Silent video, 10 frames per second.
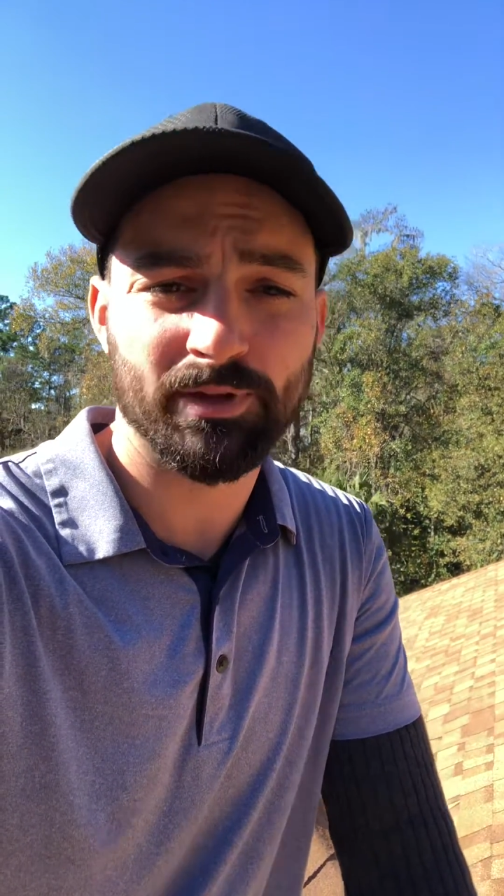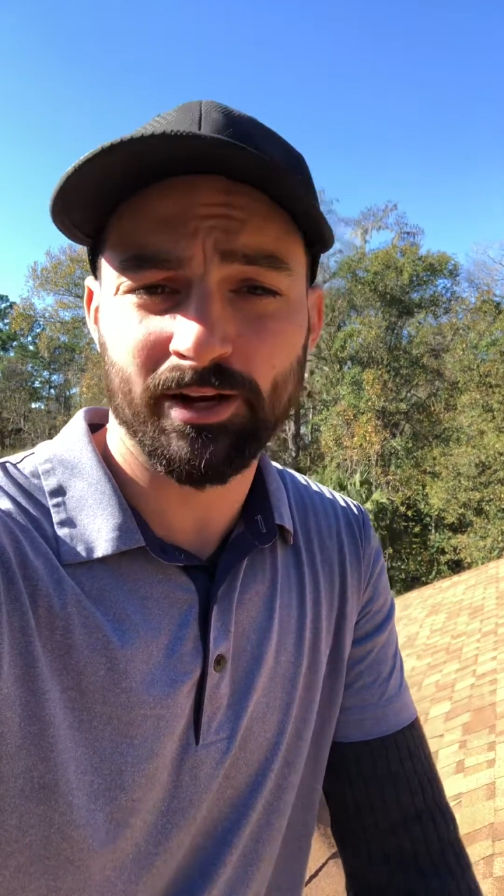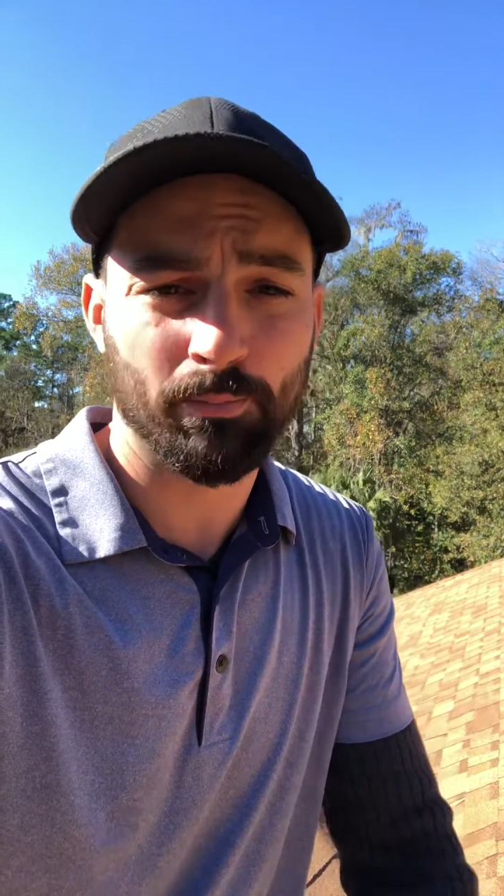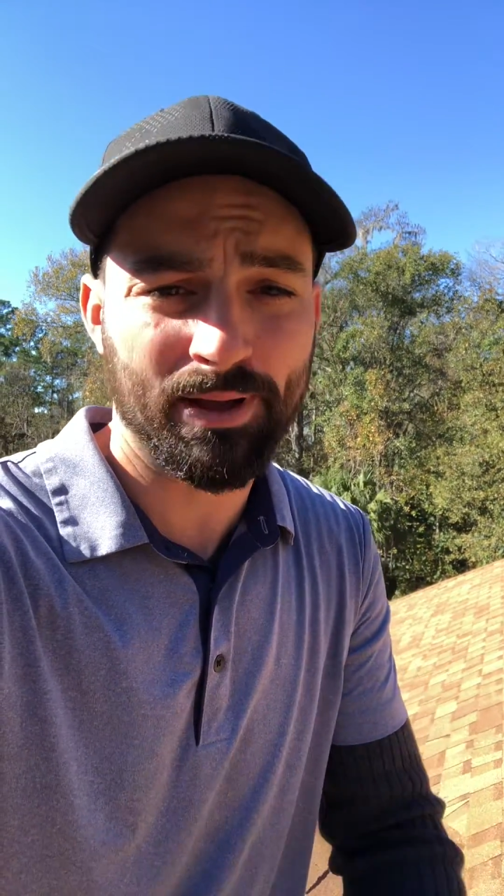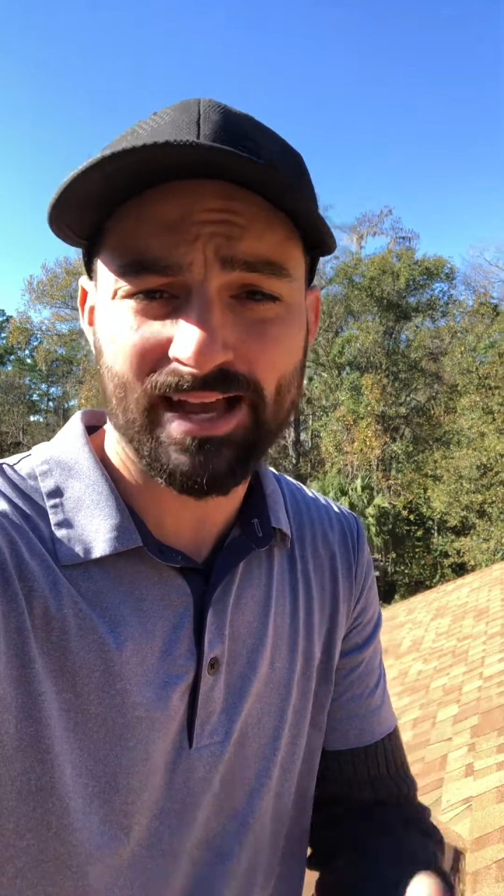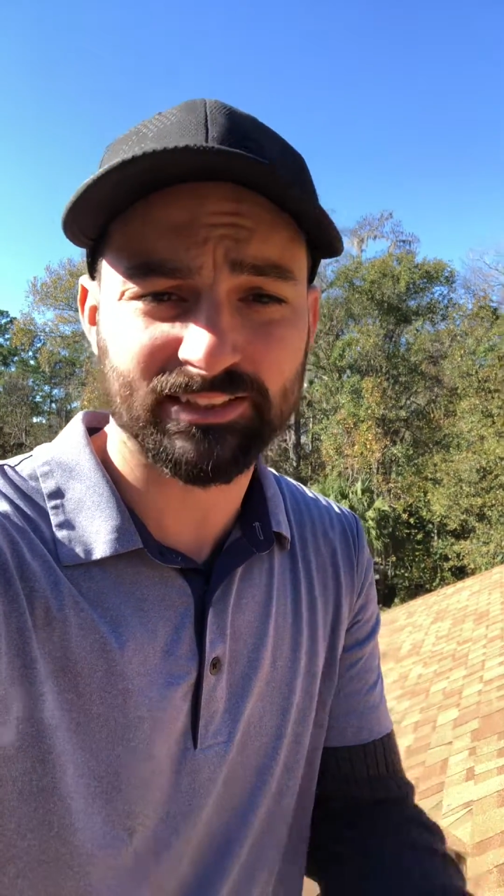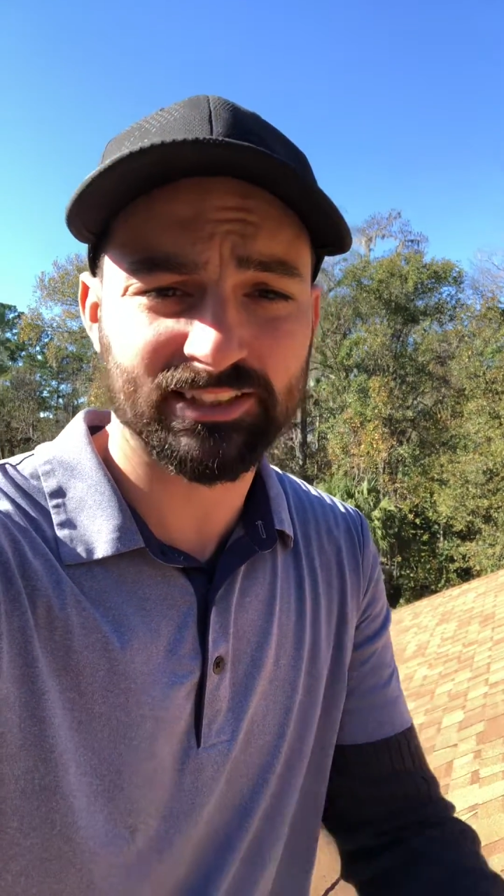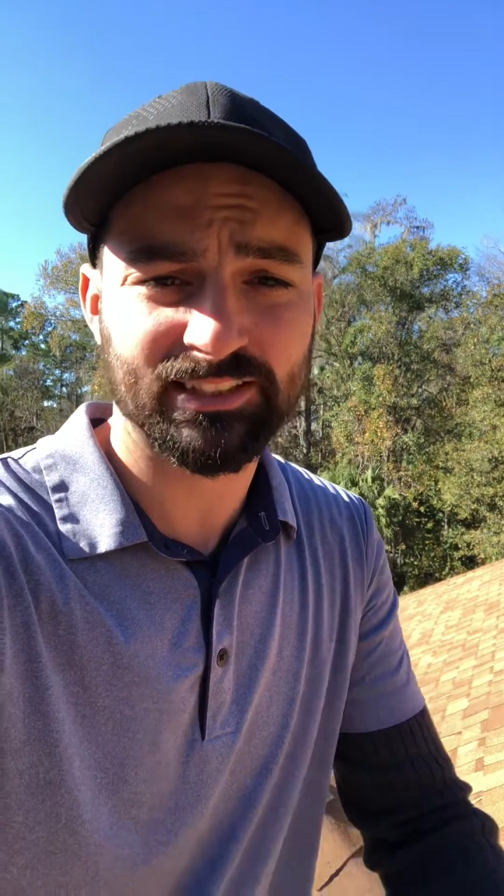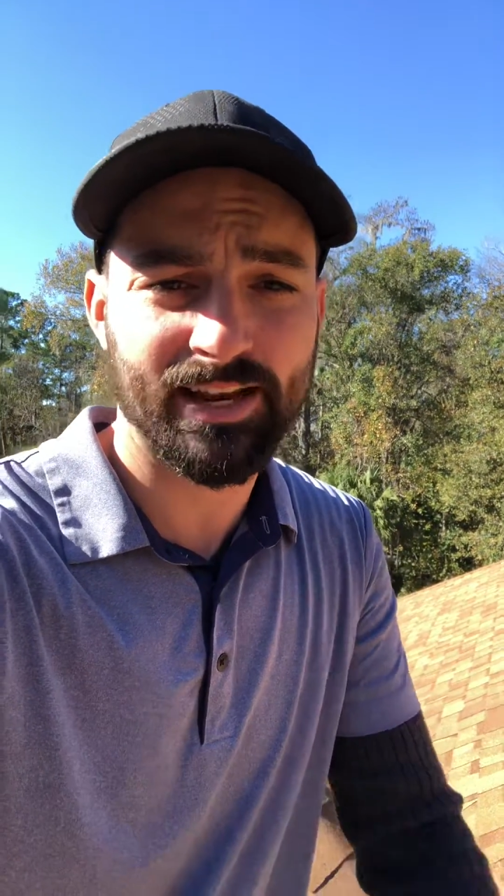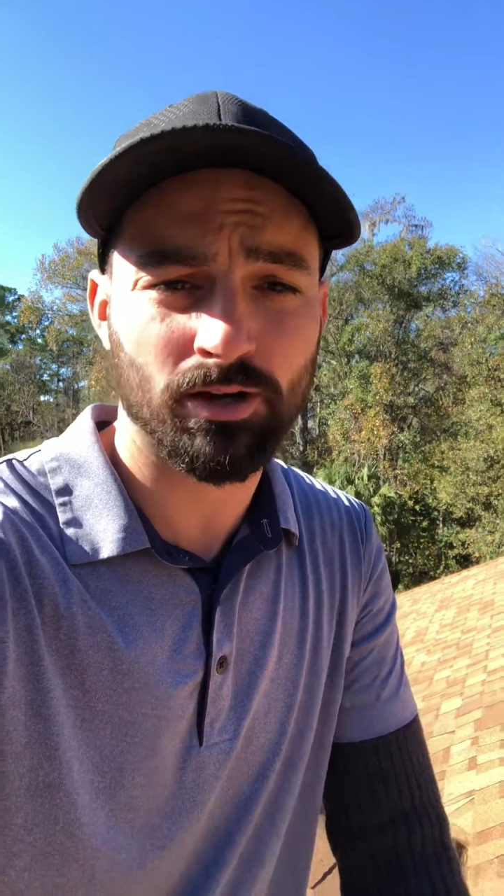it passes
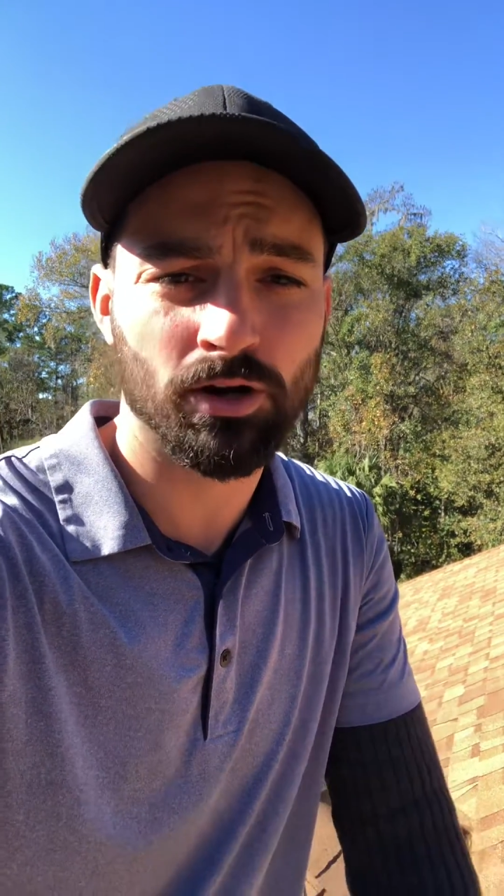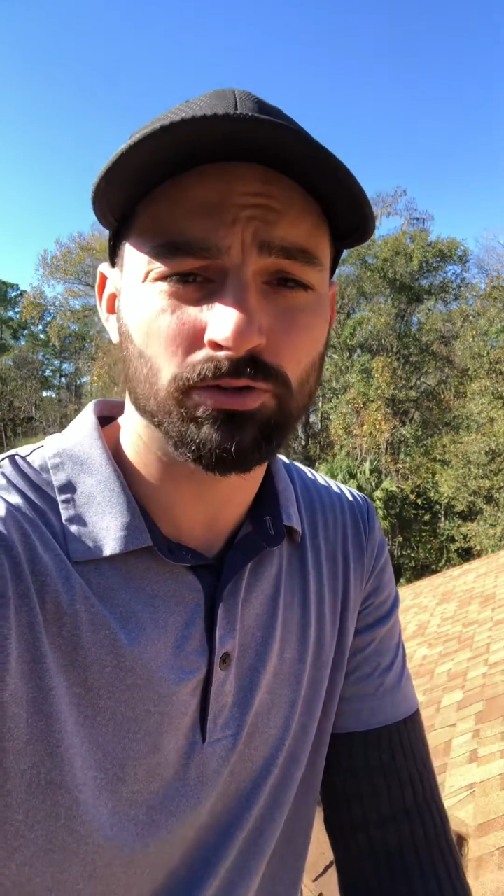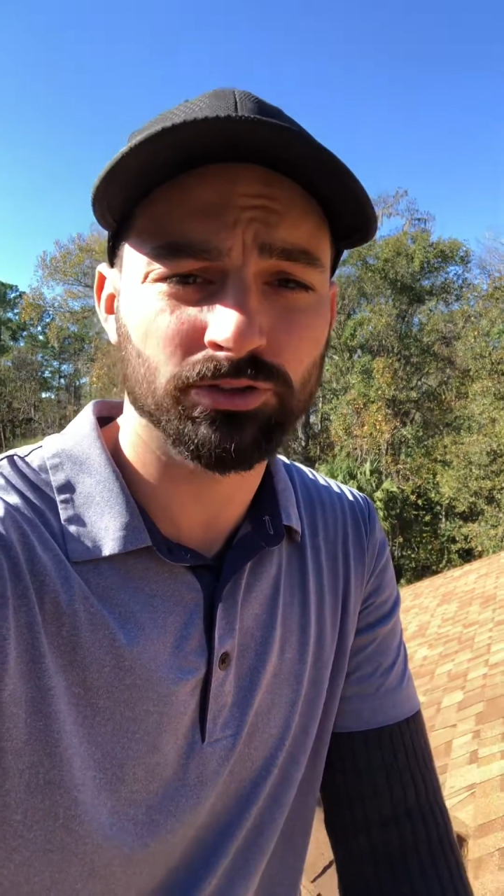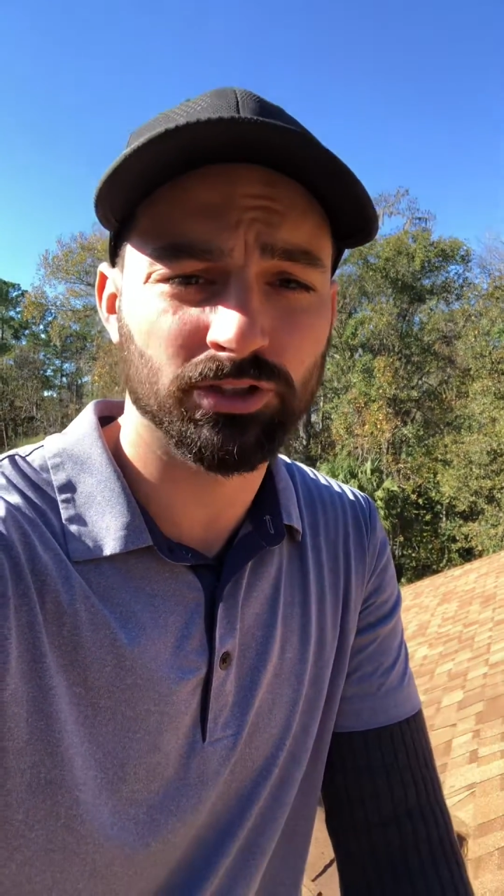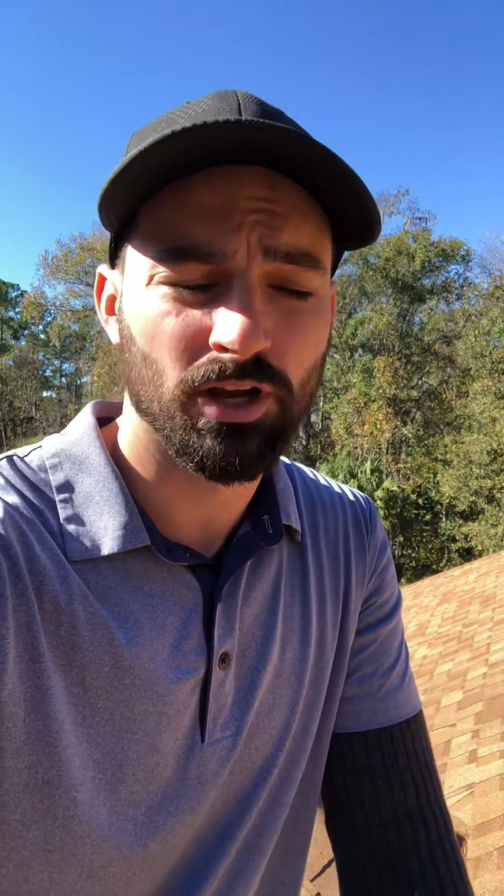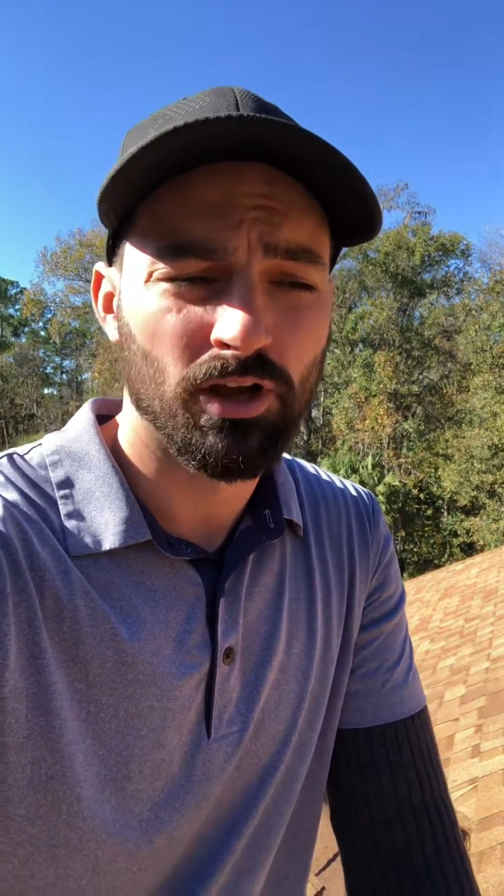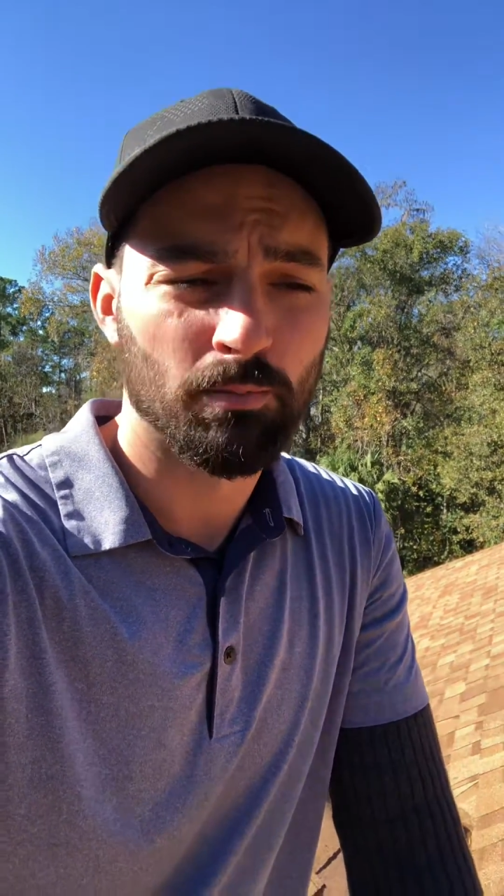state codes.